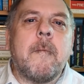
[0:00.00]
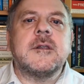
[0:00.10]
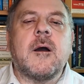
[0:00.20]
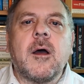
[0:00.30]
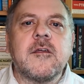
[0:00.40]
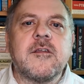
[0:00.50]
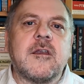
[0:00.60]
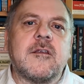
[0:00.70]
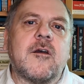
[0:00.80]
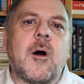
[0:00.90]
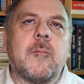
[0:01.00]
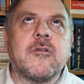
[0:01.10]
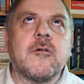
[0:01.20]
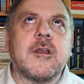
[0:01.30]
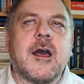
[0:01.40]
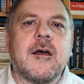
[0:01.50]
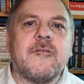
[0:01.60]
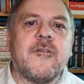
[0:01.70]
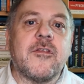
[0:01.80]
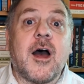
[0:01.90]
Now, I decided to go up slightly
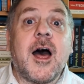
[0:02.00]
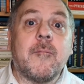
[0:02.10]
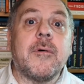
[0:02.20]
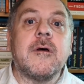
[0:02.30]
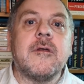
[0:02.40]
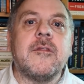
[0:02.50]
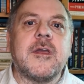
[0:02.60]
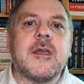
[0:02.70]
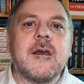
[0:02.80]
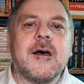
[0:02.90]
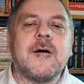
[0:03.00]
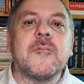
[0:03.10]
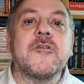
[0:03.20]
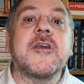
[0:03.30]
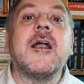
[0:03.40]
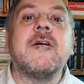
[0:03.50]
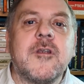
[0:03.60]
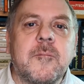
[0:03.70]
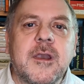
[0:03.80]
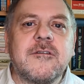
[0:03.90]
uh, further up the um, scale of
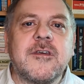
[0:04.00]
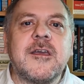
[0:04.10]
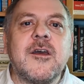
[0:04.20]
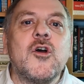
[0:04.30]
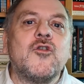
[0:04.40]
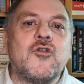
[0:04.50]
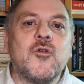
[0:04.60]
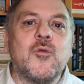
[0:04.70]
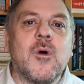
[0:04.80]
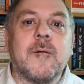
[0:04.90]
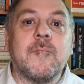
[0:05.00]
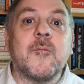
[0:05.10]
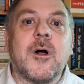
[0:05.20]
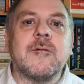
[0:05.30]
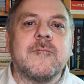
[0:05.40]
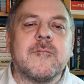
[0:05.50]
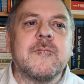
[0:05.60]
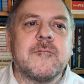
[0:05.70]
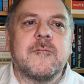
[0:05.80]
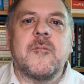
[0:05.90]
nobility to, um, well,
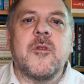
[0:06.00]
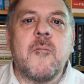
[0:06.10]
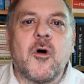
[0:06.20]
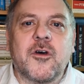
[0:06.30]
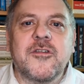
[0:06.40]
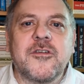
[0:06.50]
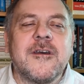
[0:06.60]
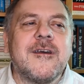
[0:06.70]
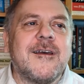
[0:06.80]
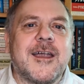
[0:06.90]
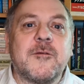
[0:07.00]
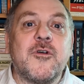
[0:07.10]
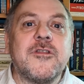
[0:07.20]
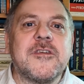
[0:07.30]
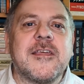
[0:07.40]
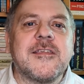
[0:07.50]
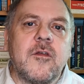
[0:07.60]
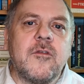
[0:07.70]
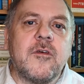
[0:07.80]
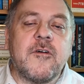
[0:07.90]
monarchs and princes.
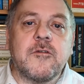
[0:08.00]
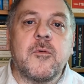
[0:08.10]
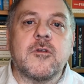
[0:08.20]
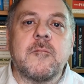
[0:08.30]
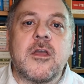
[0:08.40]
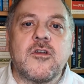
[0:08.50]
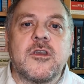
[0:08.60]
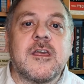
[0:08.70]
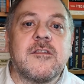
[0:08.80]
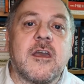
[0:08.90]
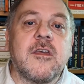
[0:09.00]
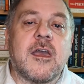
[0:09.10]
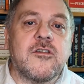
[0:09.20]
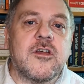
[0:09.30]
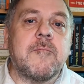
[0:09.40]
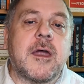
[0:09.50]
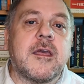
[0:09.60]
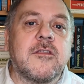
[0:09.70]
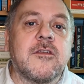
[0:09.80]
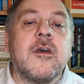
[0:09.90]
The first book to mention is S.J.
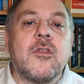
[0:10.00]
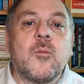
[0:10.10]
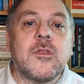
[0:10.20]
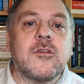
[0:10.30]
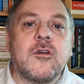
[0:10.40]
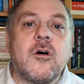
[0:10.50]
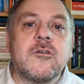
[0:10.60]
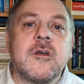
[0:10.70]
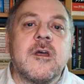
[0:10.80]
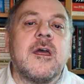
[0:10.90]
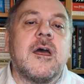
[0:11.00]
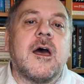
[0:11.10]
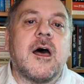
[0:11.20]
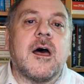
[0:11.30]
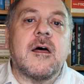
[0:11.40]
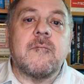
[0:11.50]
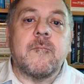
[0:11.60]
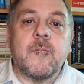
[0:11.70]
Bennett's The Windsor Knot. Uh,